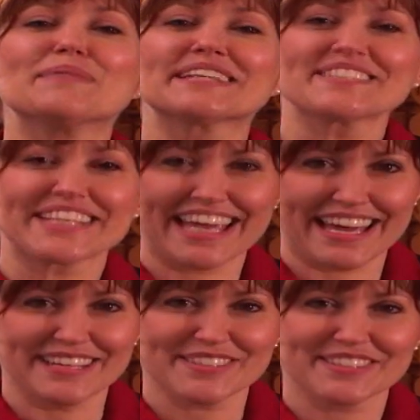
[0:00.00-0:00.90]
I'm Melissa
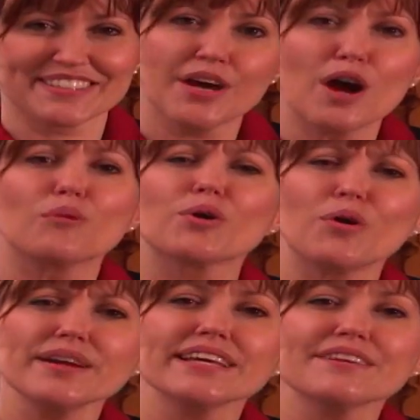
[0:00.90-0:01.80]
Gant. We're
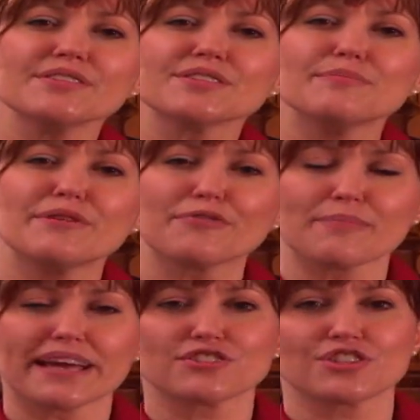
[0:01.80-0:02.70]
going to give you some
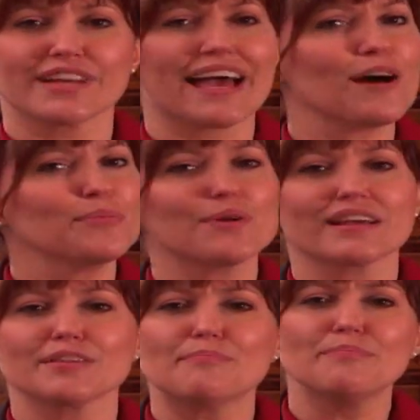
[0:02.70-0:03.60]
information to help you
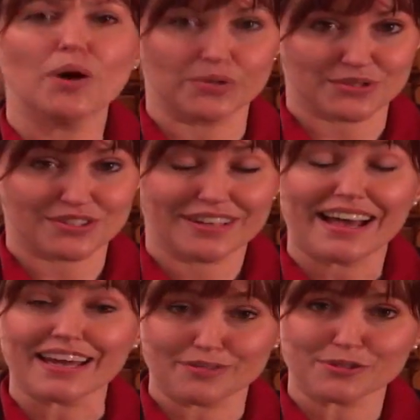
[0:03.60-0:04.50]
get the most
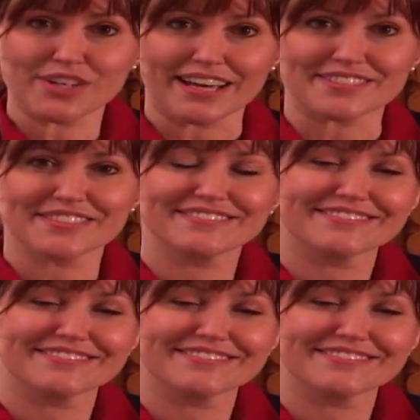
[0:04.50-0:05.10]
out of your test.